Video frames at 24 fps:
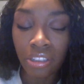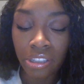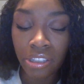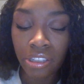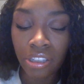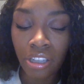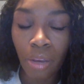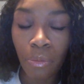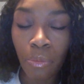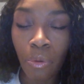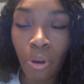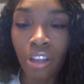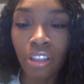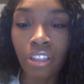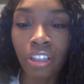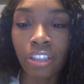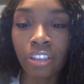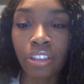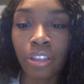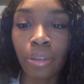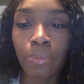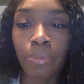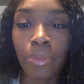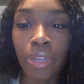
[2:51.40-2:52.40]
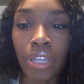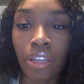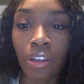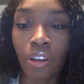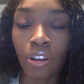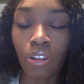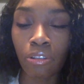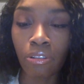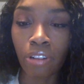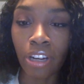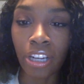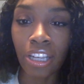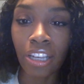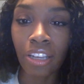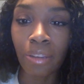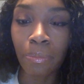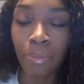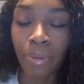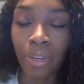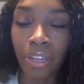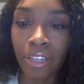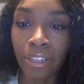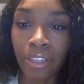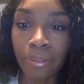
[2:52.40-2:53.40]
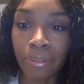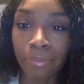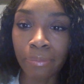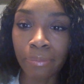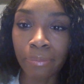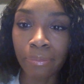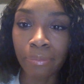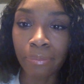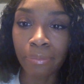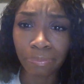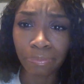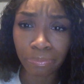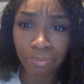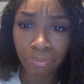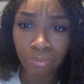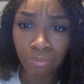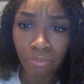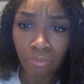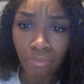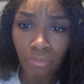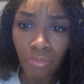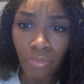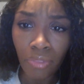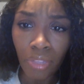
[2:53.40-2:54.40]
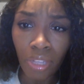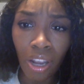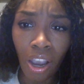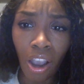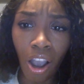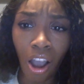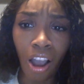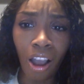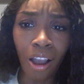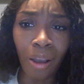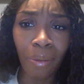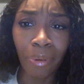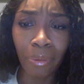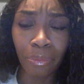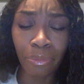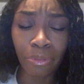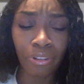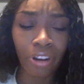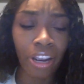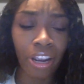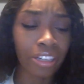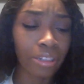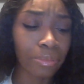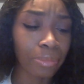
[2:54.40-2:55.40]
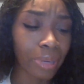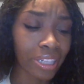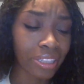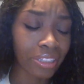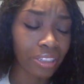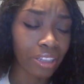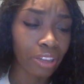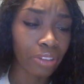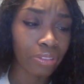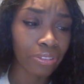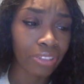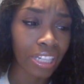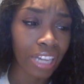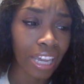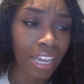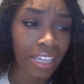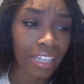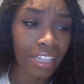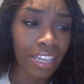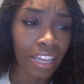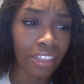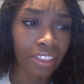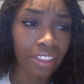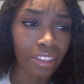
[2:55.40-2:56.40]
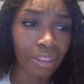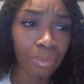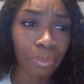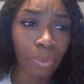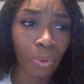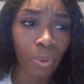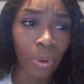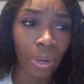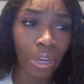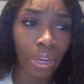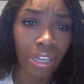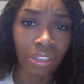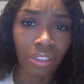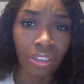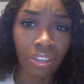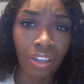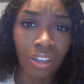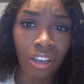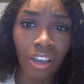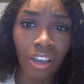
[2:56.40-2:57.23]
just come on, let them meet already. But I'm a writer myself and I get the point